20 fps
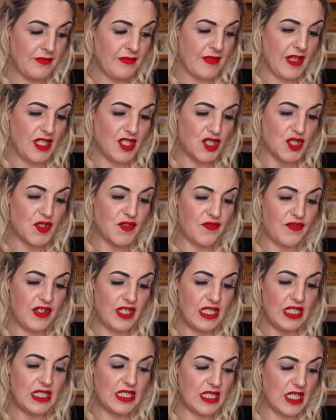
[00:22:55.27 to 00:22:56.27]
It just
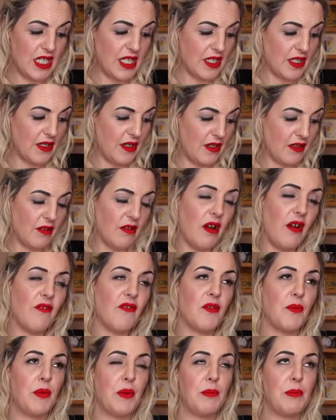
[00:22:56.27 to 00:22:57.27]
feels like, God
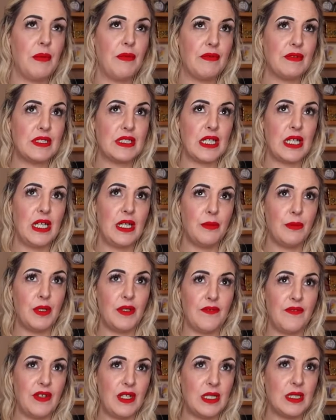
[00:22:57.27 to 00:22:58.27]
forbid me for saying it, but
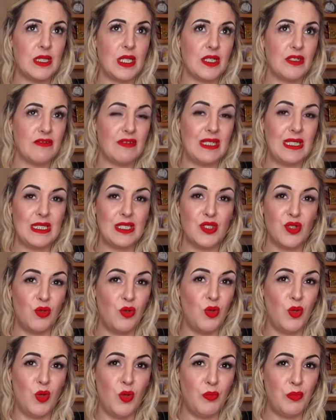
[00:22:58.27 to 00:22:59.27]
it feels like there is no
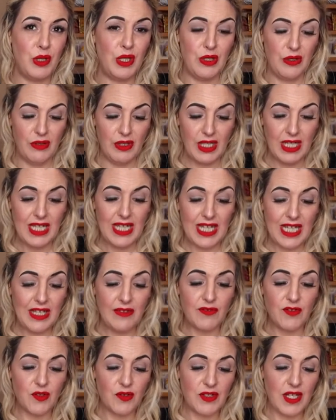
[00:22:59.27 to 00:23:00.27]
hope here.
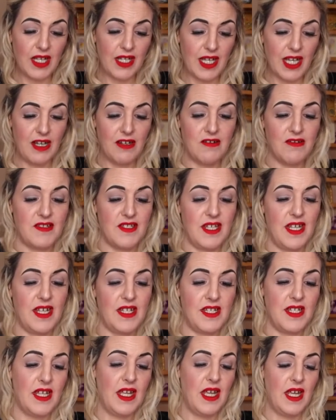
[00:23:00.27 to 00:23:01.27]
Even though that card
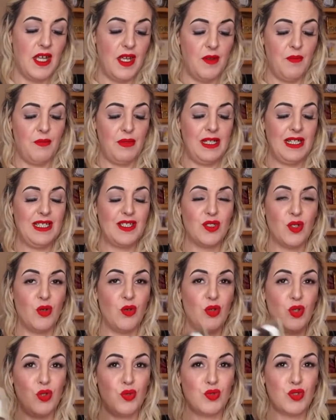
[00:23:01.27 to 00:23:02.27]
said, please
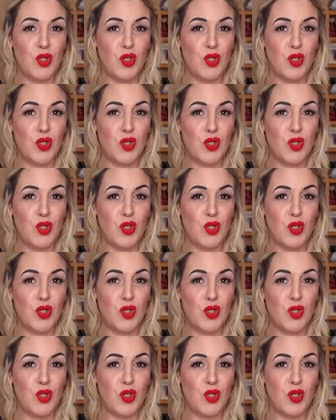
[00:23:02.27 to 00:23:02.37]
don't lose